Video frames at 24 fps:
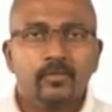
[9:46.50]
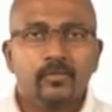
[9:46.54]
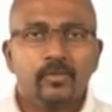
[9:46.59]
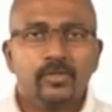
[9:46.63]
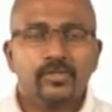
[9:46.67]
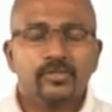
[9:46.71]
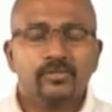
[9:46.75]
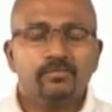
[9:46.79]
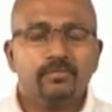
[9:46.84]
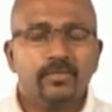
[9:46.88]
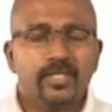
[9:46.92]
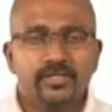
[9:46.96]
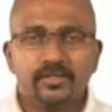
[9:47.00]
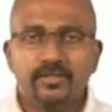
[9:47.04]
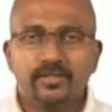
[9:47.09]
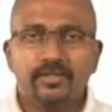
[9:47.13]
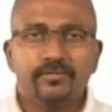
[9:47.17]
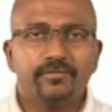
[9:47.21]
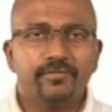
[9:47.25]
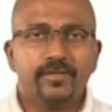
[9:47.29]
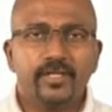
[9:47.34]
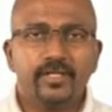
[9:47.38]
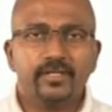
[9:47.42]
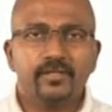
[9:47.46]
was much
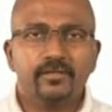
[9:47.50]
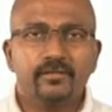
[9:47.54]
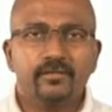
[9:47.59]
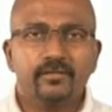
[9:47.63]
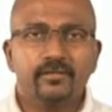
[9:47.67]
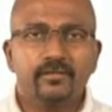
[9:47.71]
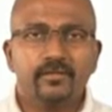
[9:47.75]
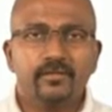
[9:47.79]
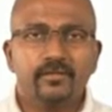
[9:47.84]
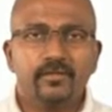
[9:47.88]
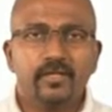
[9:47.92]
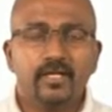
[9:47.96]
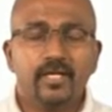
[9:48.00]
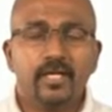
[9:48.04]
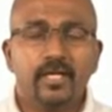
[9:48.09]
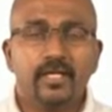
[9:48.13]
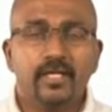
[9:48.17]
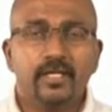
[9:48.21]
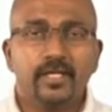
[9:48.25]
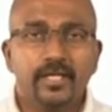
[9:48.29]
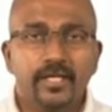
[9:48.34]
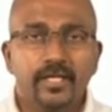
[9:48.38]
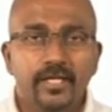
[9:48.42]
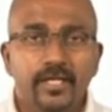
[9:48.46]
different,
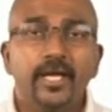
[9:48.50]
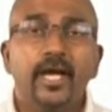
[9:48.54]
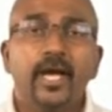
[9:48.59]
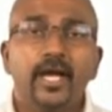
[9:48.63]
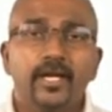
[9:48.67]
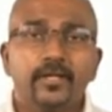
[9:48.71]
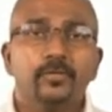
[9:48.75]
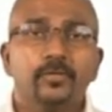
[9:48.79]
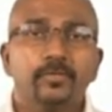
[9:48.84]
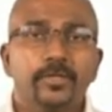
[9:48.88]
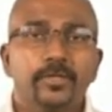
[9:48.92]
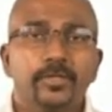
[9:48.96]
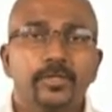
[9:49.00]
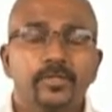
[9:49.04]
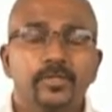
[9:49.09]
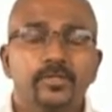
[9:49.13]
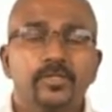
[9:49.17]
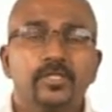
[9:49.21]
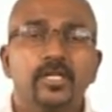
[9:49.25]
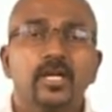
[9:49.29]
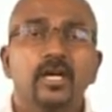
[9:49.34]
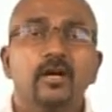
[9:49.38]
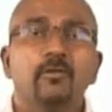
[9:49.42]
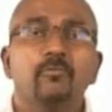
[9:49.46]
and he had to
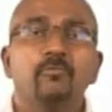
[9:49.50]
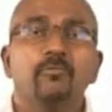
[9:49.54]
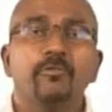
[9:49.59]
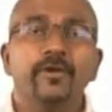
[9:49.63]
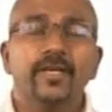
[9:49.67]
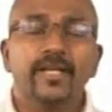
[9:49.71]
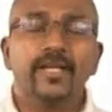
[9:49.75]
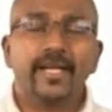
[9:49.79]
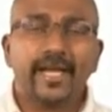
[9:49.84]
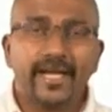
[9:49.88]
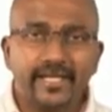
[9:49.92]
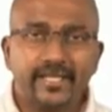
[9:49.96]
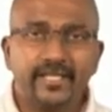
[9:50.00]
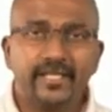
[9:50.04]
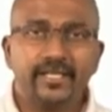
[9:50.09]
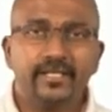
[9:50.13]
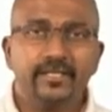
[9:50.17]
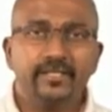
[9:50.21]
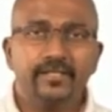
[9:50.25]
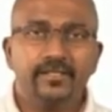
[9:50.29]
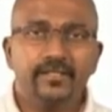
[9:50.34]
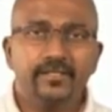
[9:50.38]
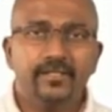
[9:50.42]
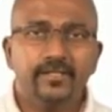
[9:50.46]
produce a
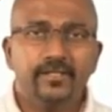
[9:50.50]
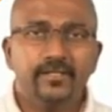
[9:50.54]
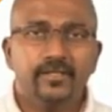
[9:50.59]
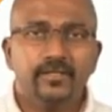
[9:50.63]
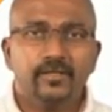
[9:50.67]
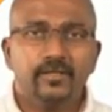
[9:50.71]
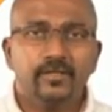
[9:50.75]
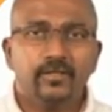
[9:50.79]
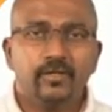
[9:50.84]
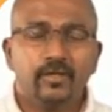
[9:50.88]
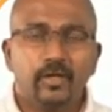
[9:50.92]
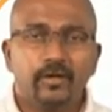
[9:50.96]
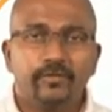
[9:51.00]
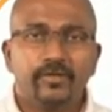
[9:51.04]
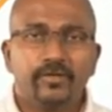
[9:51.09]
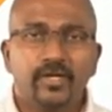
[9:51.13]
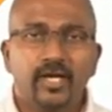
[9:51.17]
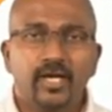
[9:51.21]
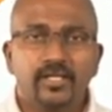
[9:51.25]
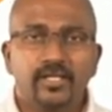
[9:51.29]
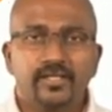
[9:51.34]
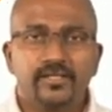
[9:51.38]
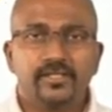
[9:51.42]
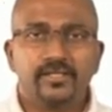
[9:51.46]
variety of
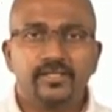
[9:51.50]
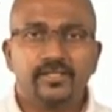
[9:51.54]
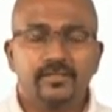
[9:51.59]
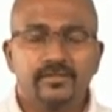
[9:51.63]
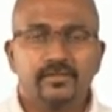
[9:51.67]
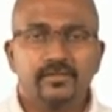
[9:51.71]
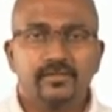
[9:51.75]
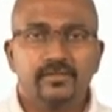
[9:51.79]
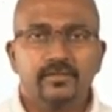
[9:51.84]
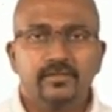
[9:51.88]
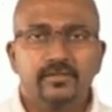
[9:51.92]
cars,